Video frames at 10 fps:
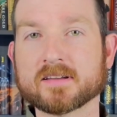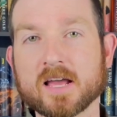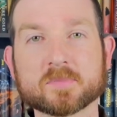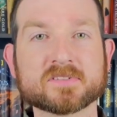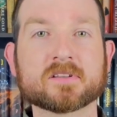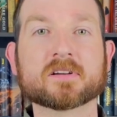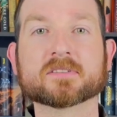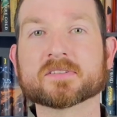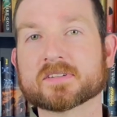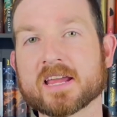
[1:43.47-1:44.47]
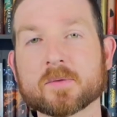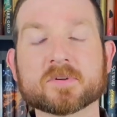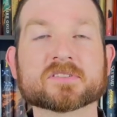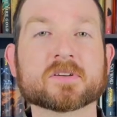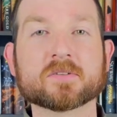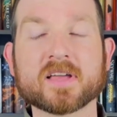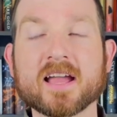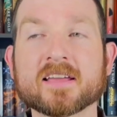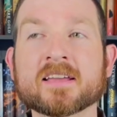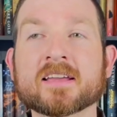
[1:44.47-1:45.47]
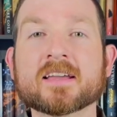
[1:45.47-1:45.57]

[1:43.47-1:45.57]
epsilons, gammas, all that.